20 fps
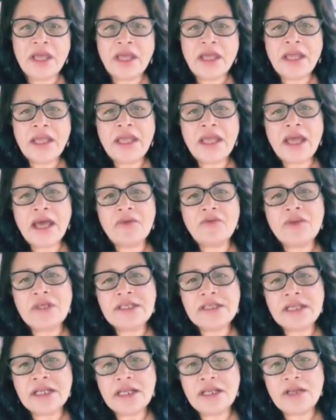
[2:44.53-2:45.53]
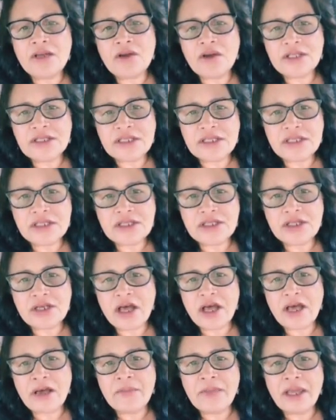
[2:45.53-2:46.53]
He had recently lost his
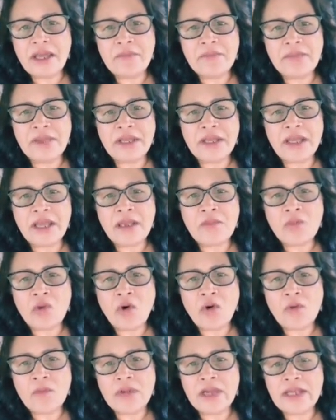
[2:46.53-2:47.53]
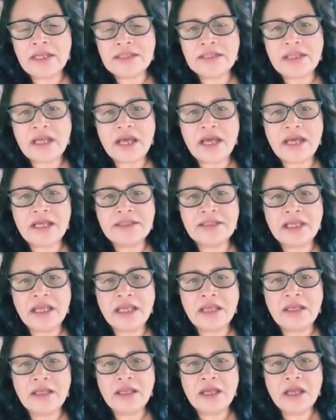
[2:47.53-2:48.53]
job and became homeless as
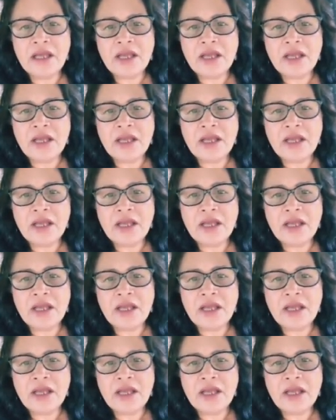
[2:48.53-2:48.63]
a